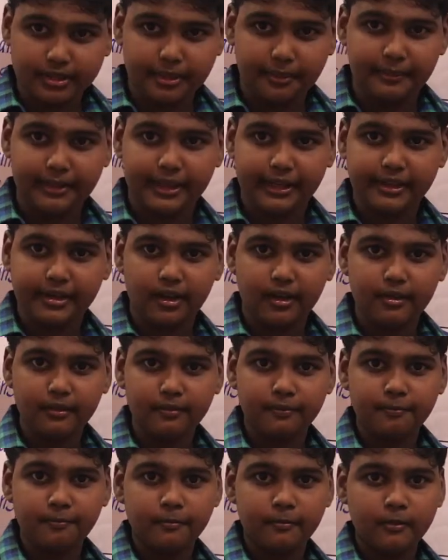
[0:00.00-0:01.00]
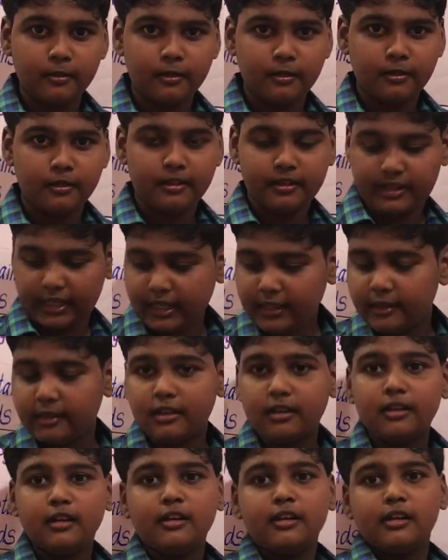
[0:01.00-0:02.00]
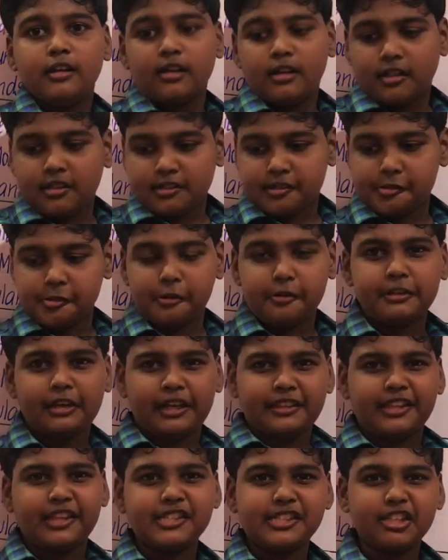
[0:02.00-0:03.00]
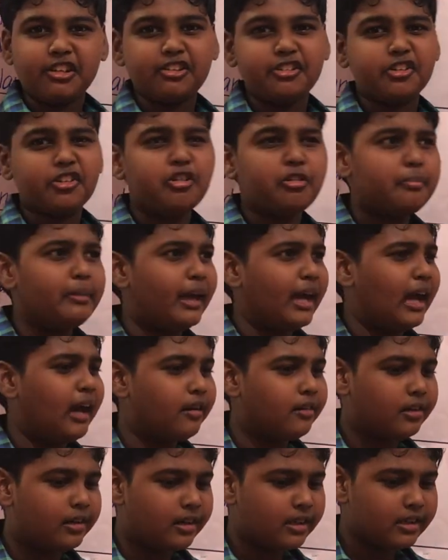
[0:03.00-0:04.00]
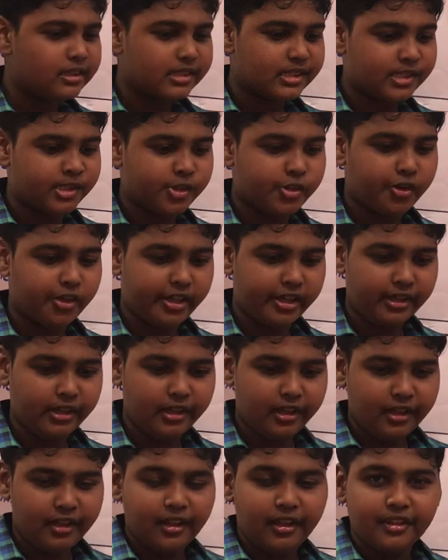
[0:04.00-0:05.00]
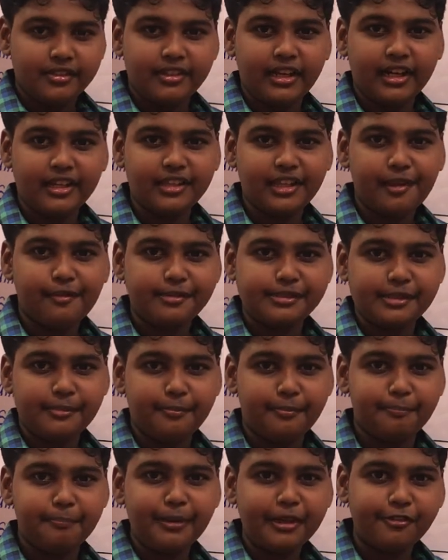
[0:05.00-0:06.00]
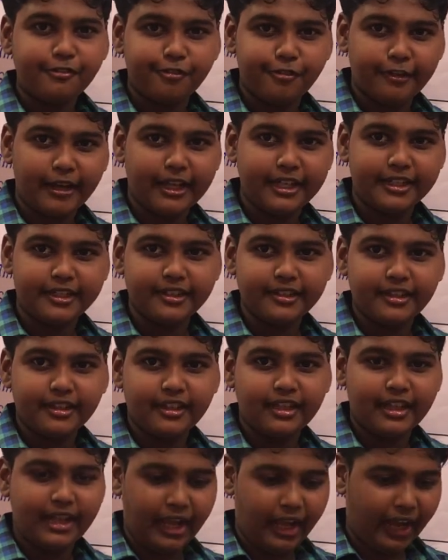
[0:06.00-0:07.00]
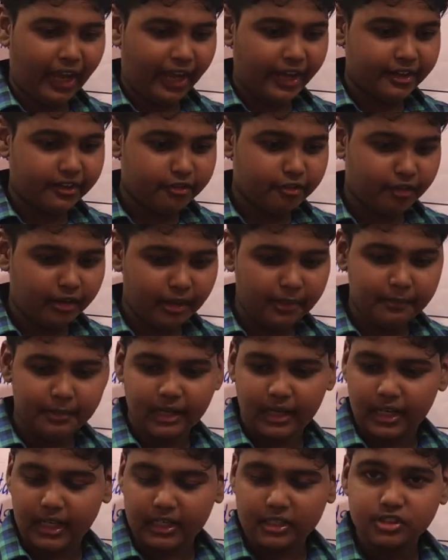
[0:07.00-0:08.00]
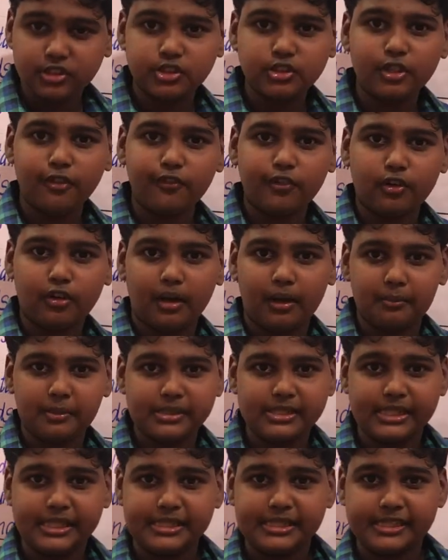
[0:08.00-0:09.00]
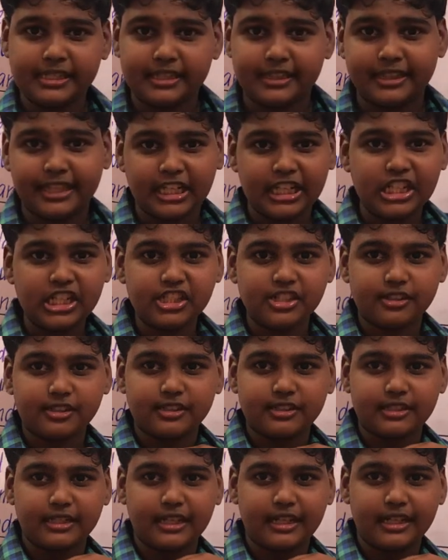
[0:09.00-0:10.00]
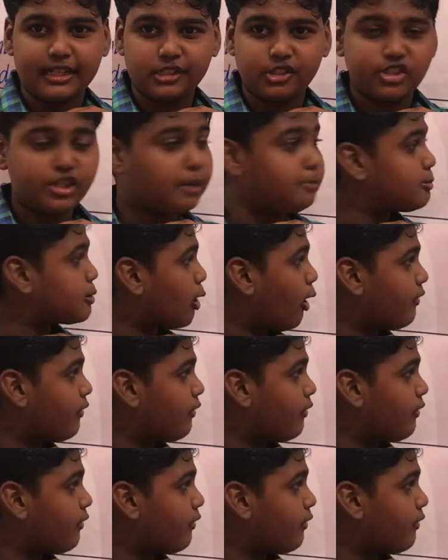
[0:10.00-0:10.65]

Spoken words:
America, right? So I think so you may have heard the story that there was a big fight, and Christopher Columbus, he sailed three ships